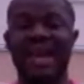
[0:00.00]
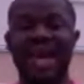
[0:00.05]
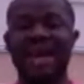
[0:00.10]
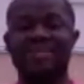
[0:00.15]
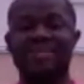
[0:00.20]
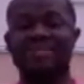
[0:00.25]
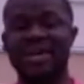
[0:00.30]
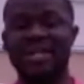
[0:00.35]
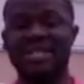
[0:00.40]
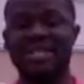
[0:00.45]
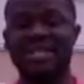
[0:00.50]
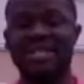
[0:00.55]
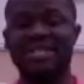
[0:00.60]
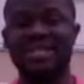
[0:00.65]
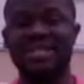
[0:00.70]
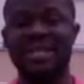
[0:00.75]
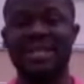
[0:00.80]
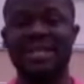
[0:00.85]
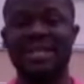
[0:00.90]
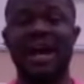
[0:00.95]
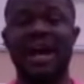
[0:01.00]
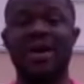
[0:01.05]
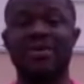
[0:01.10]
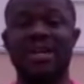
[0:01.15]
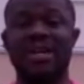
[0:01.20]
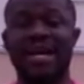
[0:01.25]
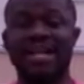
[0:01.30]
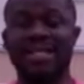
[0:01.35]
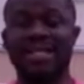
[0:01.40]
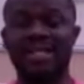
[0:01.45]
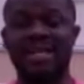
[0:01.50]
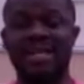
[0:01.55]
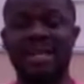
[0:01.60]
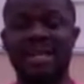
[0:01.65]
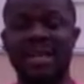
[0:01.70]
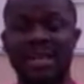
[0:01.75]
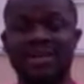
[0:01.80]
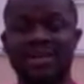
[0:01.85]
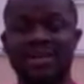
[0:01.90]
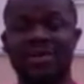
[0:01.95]
I personally crown as the
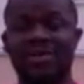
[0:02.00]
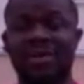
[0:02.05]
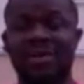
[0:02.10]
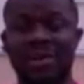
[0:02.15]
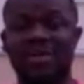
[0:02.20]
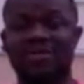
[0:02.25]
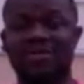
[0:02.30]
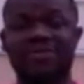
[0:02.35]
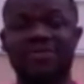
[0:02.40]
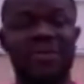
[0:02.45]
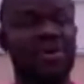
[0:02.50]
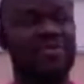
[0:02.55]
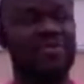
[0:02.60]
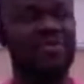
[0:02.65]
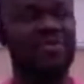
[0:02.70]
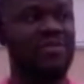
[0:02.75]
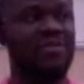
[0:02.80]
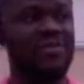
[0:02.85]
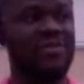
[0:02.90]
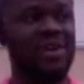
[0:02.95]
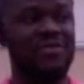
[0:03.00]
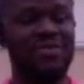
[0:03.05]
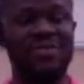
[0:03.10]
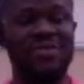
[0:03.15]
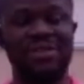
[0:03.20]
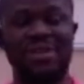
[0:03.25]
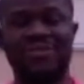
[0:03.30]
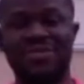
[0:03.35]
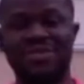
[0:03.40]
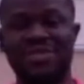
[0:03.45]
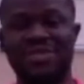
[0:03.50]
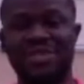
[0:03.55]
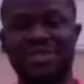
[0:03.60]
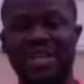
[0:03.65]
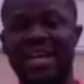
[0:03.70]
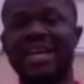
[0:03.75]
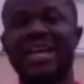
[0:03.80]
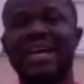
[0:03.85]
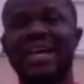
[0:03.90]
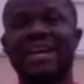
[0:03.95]
hero of, of, of, of, of
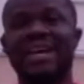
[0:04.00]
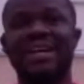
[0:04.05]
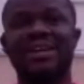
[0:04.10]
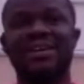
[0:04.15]
today.